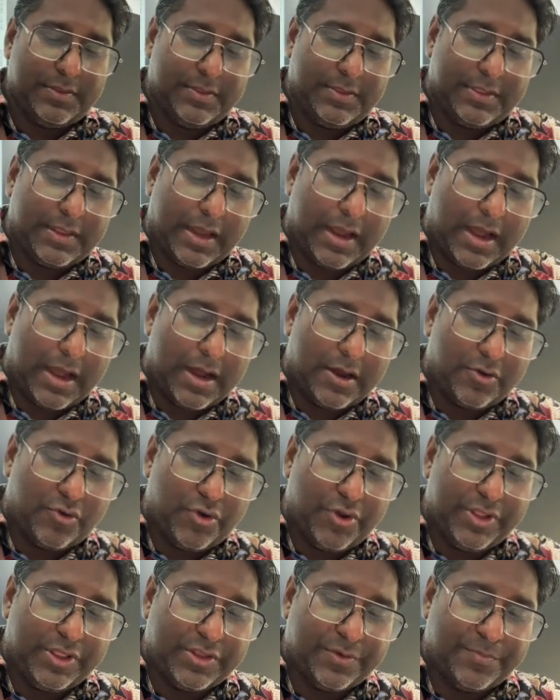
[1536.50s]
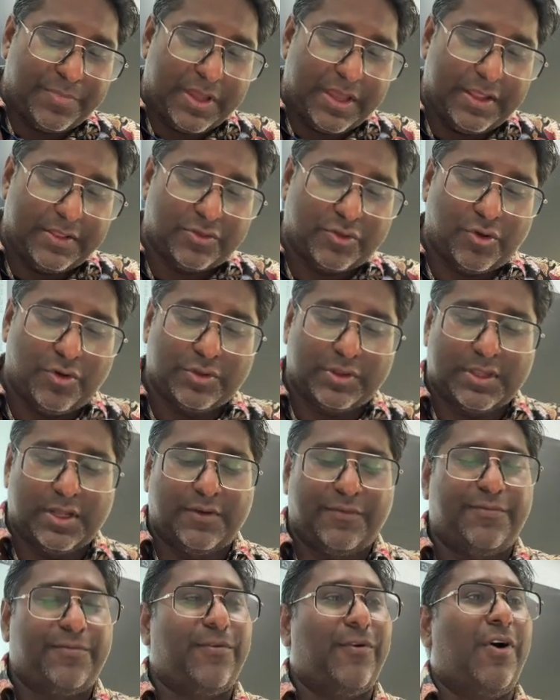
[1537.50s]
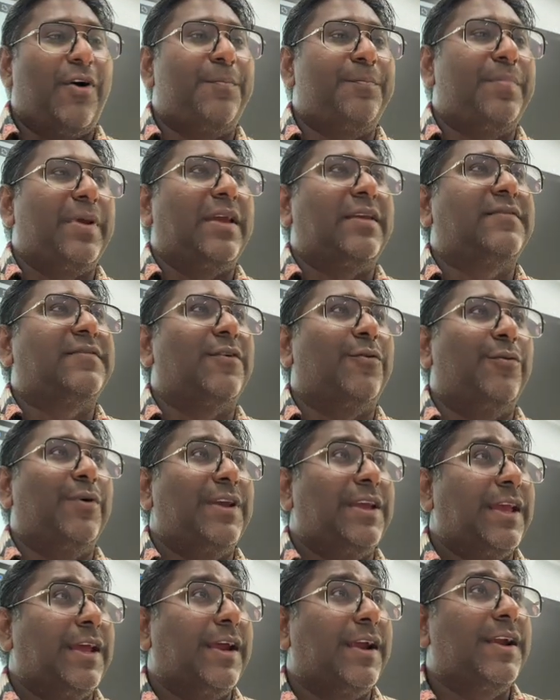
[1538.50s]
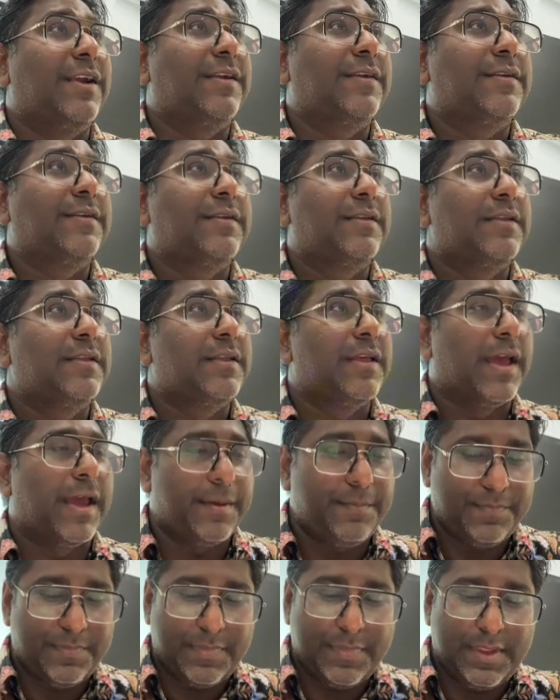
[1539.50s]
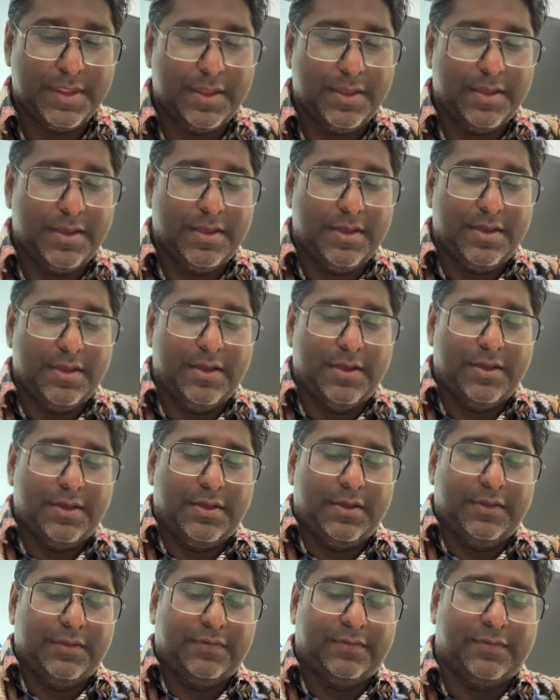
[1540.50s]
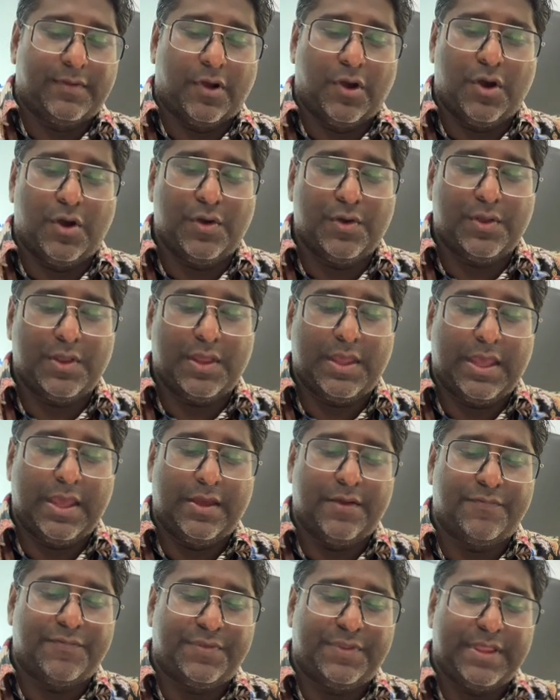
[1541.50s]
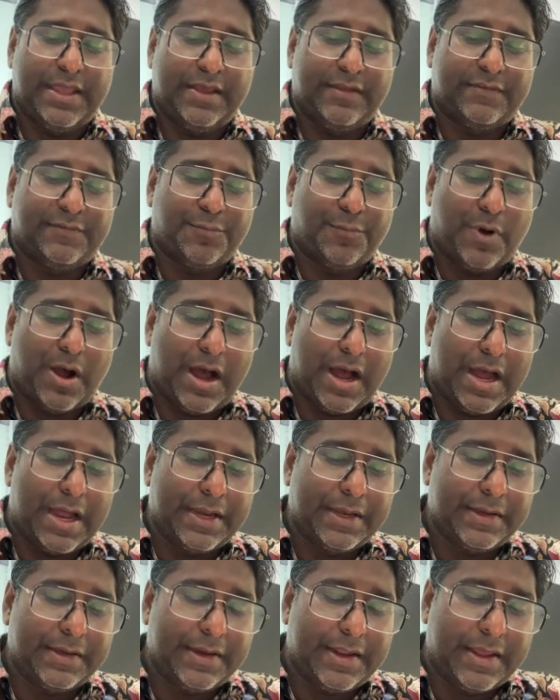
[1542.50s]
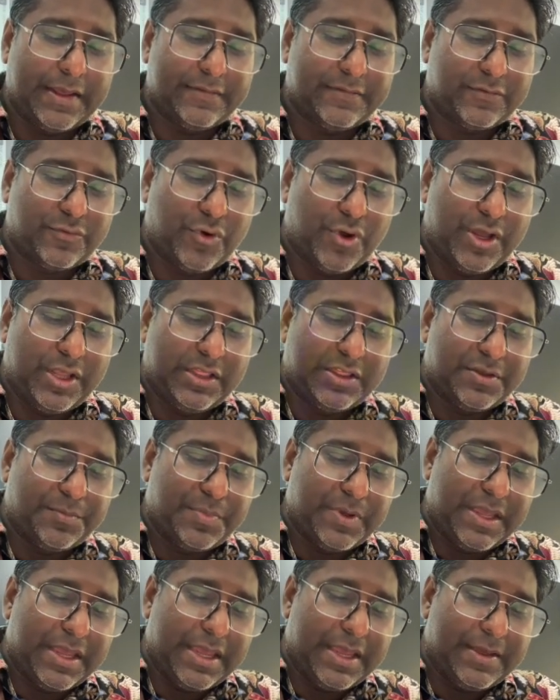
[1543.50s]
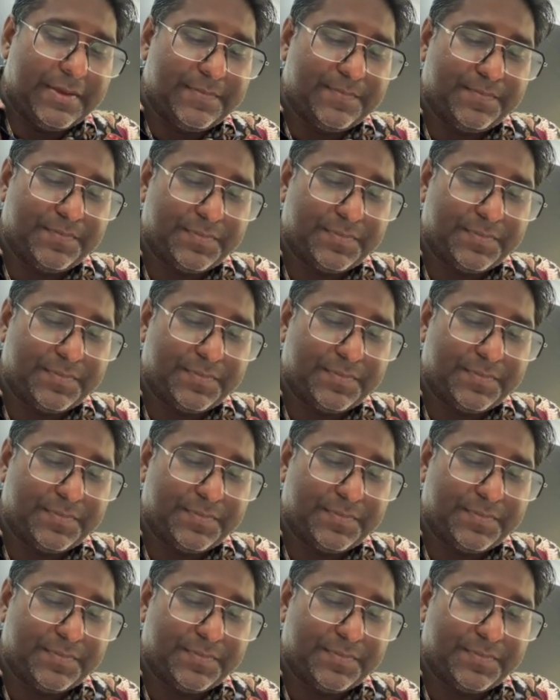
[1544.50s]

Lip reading: There are going to be total 4 peaks over here. Okay. So if this one is going to be